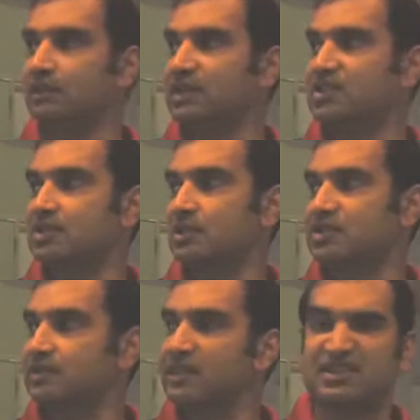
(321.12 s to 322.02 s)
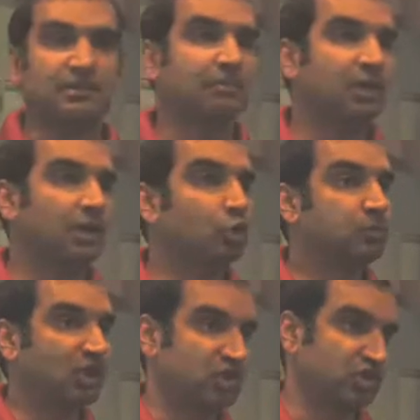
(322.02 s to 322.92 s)
It's a very simple
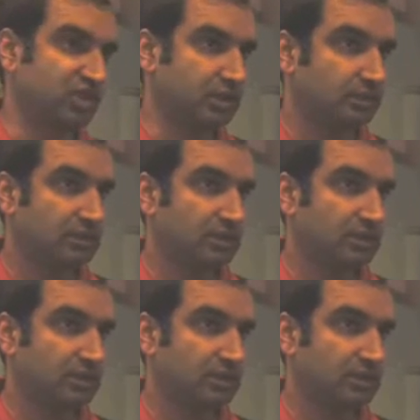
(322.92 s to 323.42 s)
Hadoop cluster setup.